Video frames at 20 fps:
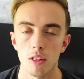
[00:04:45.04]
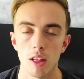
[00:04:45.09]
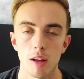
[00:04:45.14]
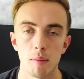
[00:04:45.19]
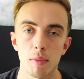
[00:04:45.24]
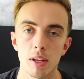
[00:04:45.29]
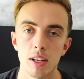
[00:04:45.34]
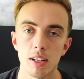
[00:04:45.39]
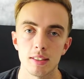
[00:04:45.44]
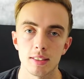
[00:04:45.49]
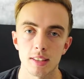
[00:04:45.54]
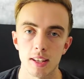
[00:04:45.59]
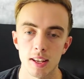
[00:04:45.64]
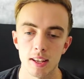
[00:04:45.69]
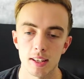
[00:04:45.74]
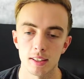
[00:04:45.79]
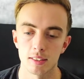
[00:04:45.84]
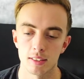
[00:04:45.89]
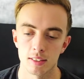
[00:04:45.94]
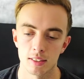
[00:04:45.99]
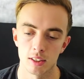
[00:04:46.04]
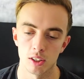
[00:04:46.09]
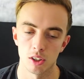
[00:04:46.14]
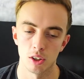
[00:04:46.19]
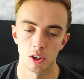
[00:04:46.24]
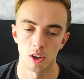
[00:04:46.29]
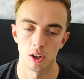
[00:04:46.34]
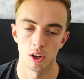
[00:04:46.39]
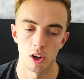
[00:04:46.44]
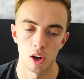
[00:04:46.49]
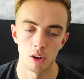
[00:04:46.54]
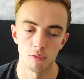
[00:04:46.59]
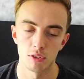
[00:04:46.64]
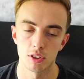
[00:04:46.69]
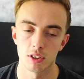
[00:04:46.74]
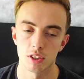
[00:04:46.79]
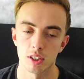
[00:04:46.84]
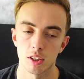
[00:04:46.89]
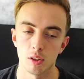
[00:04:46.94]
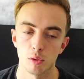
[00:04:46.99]
that means is
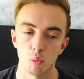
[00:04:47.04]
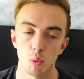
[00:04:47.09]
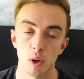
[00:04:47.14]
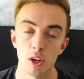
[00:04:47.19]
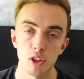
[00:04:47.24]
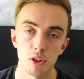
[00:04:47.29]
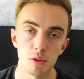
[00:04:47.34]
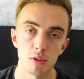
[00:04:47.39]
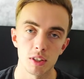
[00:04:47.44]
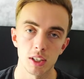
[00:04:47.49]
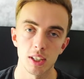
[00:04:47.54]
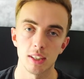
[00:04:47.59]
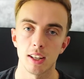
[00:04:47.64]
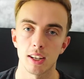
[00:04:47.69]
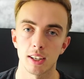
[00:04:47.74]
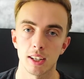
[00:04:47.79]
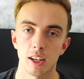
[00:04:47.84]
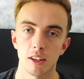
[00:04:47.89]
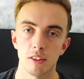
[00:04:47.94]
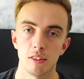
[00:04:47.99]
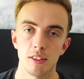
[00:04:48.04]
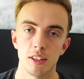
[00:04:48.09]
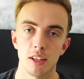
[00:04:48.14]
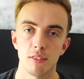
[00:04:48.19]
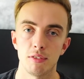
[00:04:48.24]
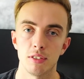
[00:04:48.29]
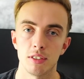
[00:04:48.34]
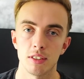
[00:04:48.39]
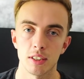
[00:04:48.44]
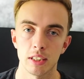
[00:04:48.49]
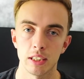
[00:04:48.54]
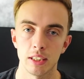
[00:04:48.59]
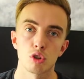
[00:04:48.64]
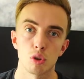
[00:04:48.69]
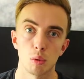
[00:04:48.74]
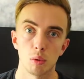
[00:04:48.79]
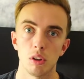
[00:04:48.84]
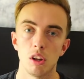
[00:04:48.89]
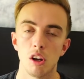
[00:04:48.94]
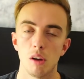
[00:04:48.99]
obviously, when you take that calorie deficit,
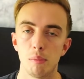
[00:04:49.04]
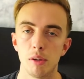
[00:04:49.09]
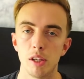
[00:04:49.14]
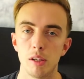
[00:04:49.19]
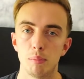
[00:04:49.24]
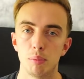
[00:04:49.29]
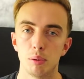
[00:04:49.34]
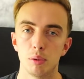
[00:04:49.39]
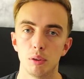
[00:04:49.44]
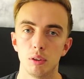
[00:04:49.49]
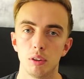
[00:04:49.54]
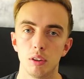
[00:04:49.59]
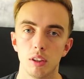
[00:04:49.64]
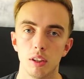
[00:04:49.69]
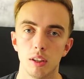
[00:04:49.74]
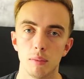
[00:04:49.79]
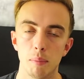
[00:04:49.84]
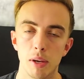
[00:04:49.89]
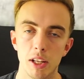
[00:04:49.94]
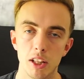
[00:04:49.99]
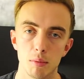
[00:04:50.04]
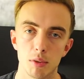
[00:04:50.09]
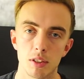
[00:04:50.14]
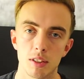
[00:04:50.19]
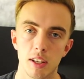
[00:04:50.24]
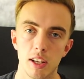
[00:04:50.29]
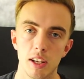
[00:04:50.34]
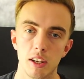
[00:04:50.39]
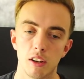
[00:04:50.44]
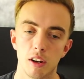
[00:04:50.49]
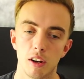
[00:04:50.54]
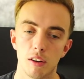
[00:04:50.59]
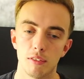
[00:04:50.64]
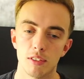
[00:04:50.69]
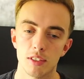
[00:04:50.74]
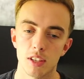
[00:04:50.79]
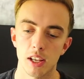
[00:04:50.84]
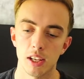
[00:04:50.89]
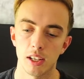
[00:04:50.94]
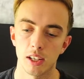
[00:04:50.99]
so a lot of people make the mistake of
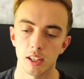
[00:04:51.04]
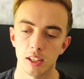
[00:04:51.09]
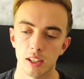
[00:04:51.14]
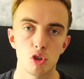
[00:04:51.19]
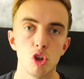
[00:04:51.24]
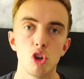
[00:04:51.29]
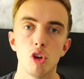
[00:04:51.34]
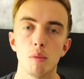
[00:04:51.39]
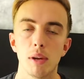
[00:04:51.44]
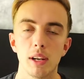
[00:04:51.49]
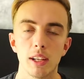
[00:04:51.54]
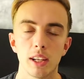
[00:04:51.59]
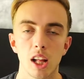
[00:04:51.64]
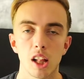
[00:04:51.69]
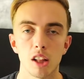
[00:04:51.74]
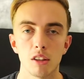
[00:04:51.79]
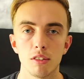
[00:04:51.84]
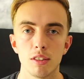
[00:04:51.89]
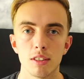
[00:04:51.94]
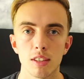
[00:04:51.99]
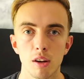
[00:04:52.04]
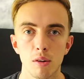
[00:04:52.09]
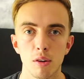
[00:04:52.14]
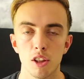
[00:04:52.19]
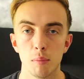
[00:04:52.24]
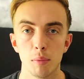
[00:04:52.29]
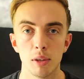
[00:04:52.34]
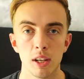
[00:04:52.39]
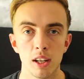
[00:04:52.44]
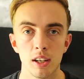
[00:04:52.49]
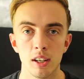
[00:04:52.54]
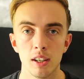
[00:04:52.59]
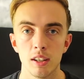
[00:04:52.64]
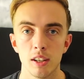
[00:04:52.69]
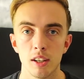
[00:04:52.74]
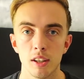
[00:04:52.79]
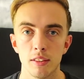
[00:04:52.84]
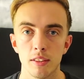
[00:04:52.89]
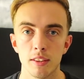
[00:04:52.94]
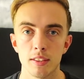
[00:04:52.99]
taking too many calories out at the beginning
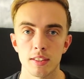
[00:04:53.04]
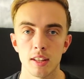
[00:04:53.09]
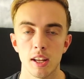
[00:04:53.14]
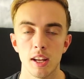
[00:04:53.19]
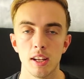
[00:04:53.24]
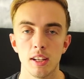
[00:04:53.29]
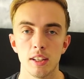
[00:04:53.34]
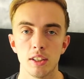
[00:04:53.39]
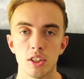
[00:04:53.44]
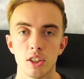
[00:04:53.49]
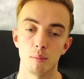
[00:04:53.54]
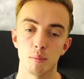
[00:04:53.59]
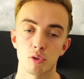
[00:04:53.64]
of the stage.